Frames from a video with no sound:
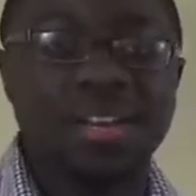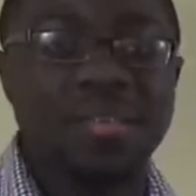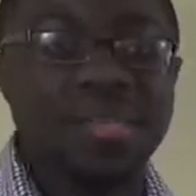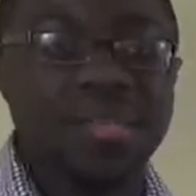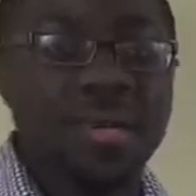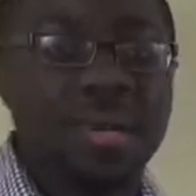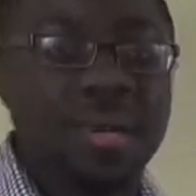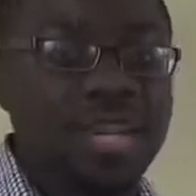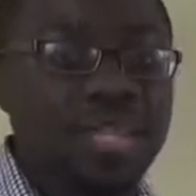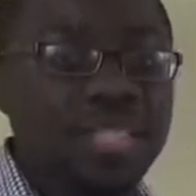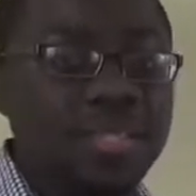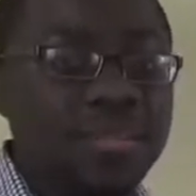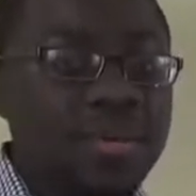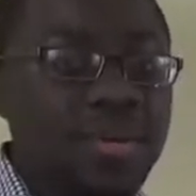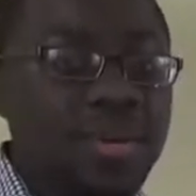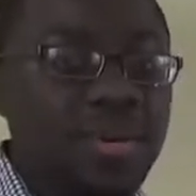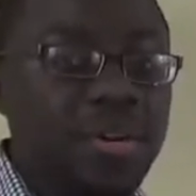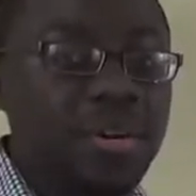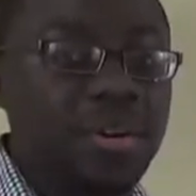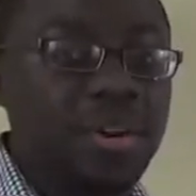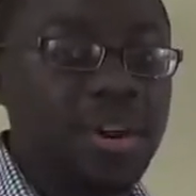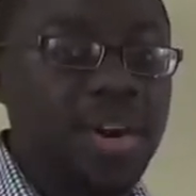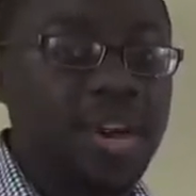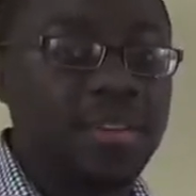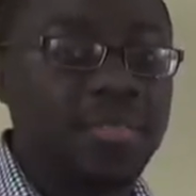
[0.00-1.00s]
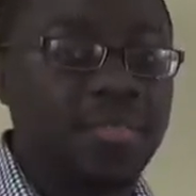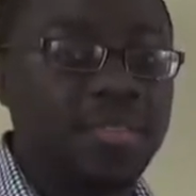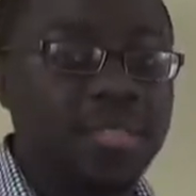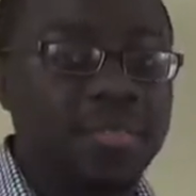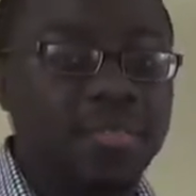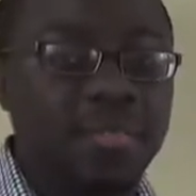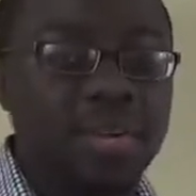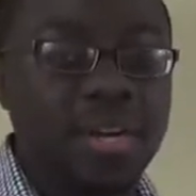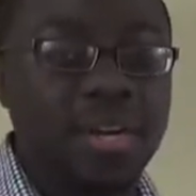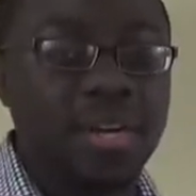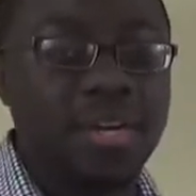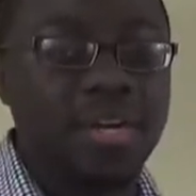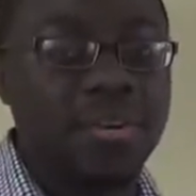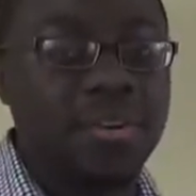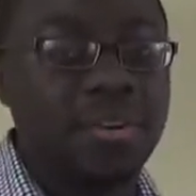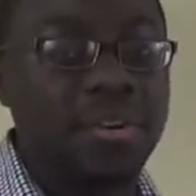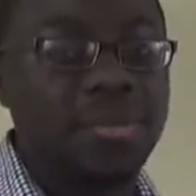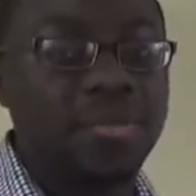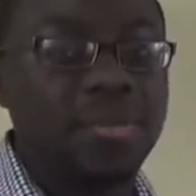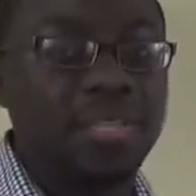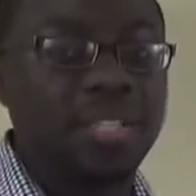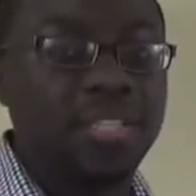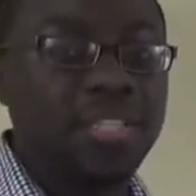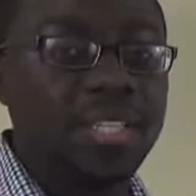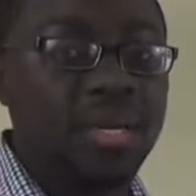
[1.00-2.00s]
My next paragraph is probably going to
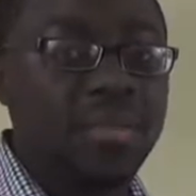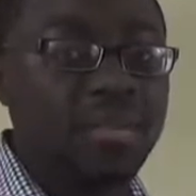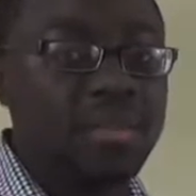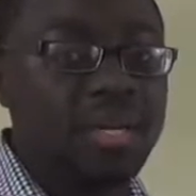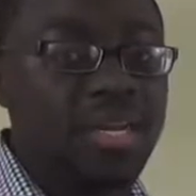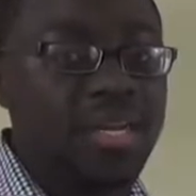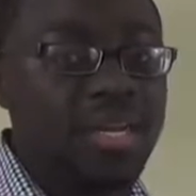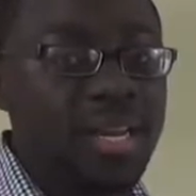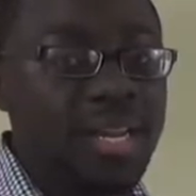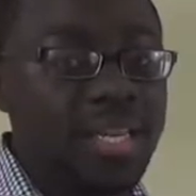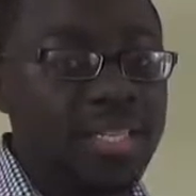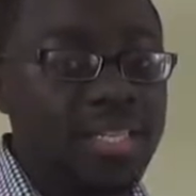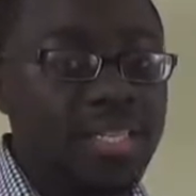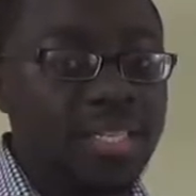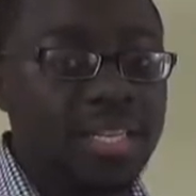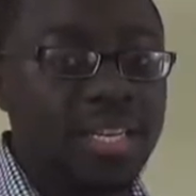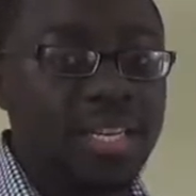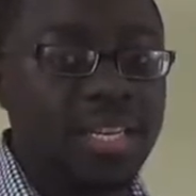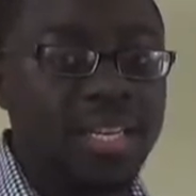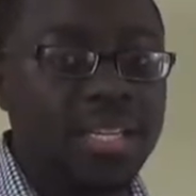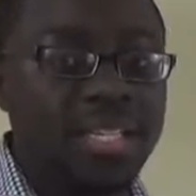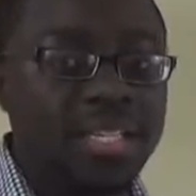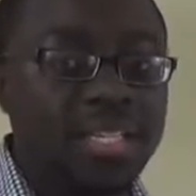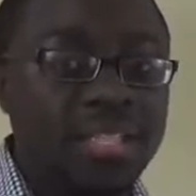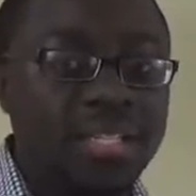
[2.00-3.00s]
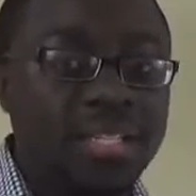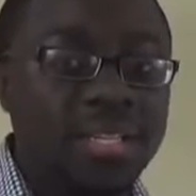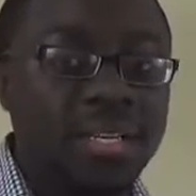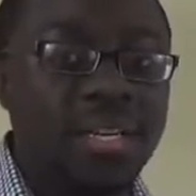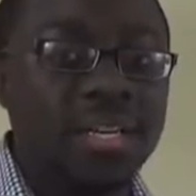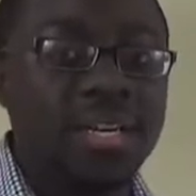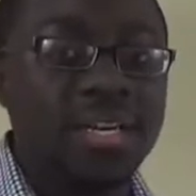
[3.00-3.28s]
be something that says,